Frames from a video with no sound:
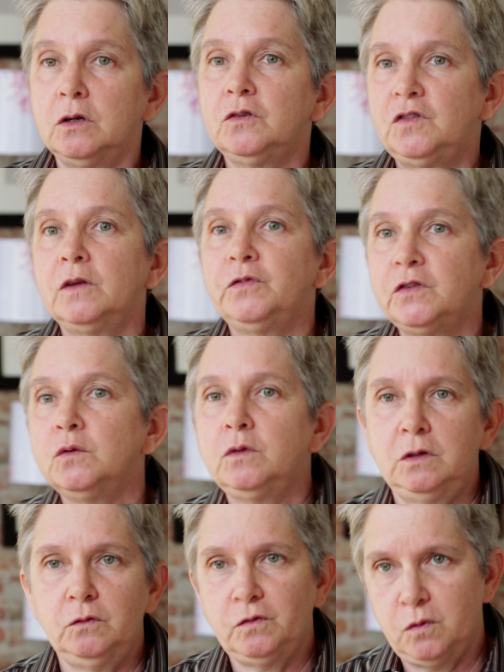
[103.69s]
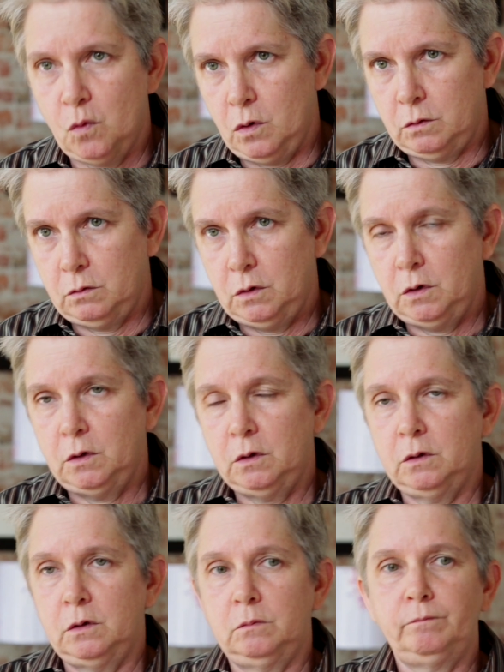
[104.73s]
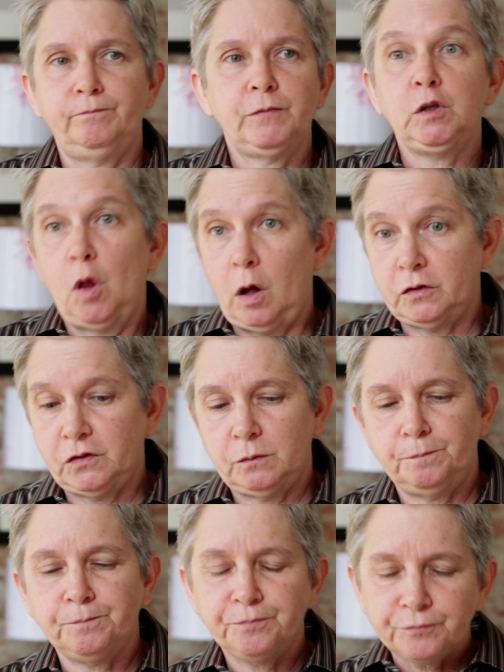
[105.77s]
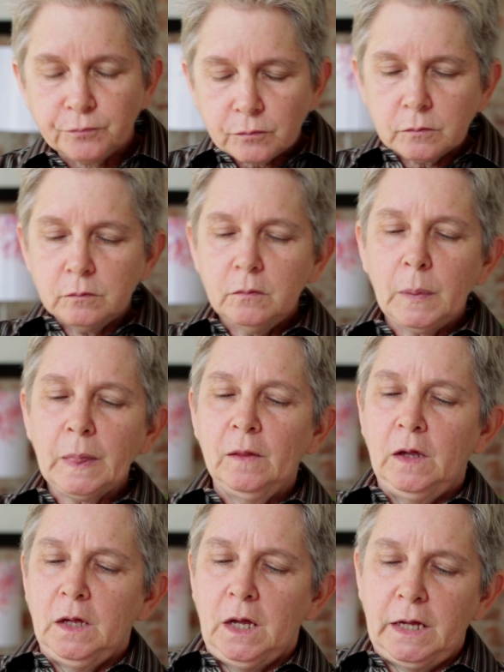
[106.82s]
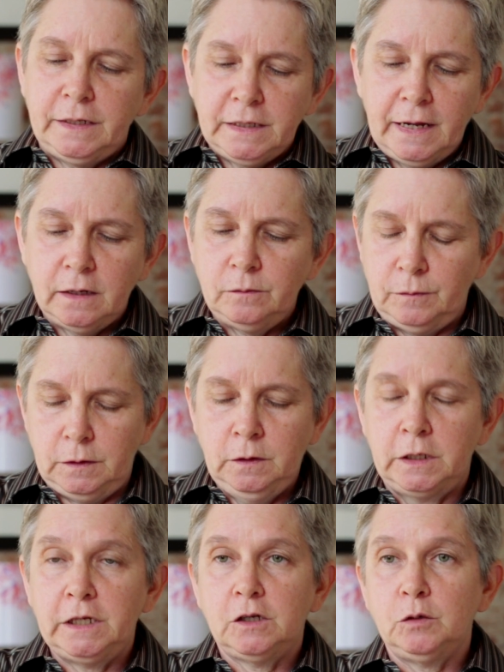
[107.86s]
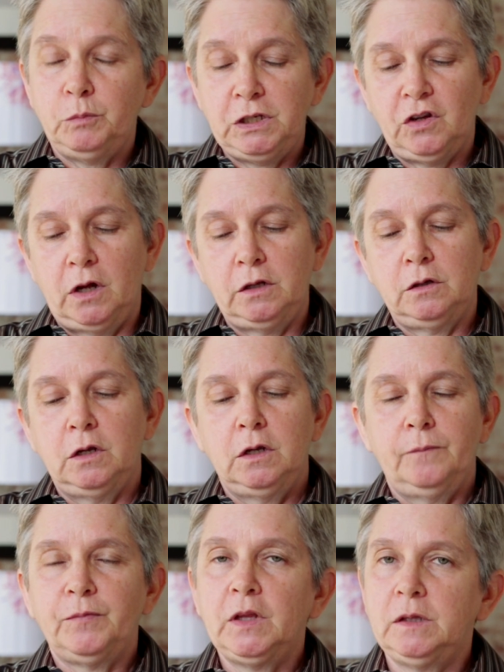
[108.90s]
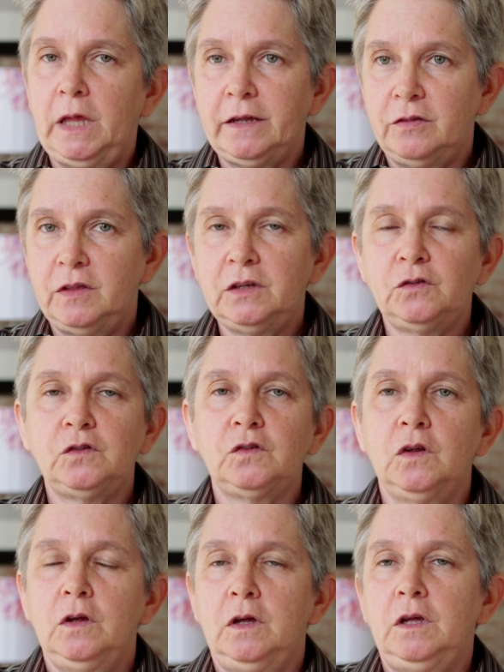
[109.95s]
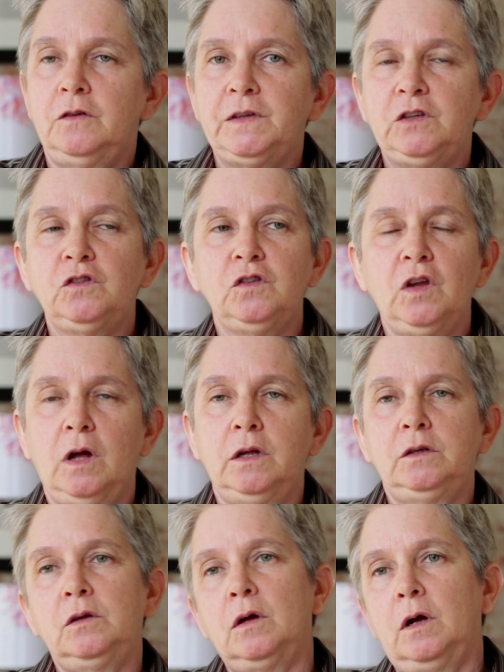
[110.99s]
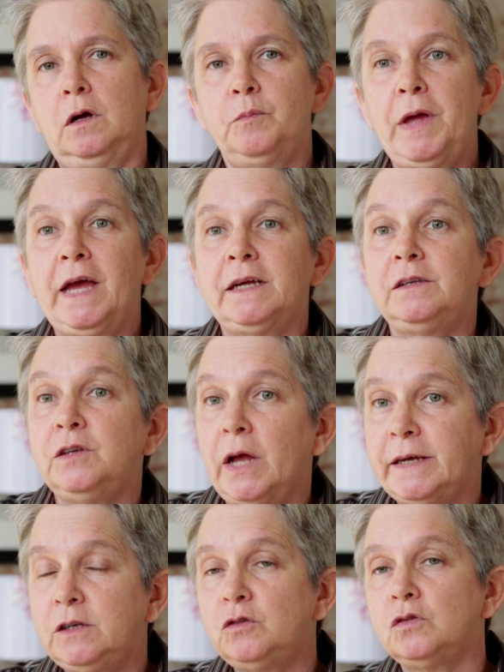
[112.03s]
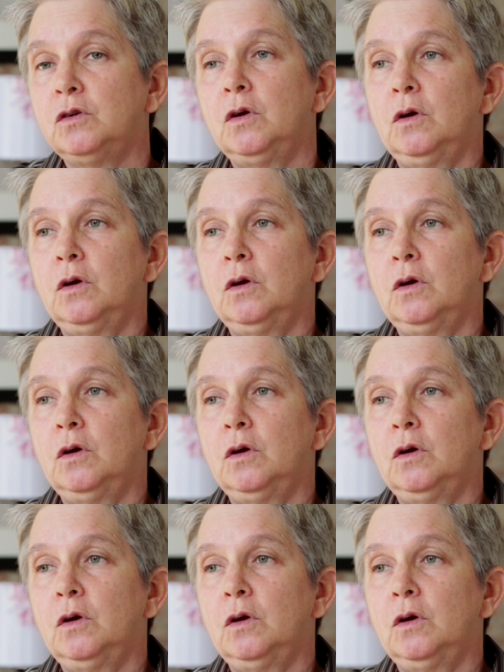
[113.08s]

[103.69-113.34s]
self-soothing for loss. And again, it can be done like this. If it's done at night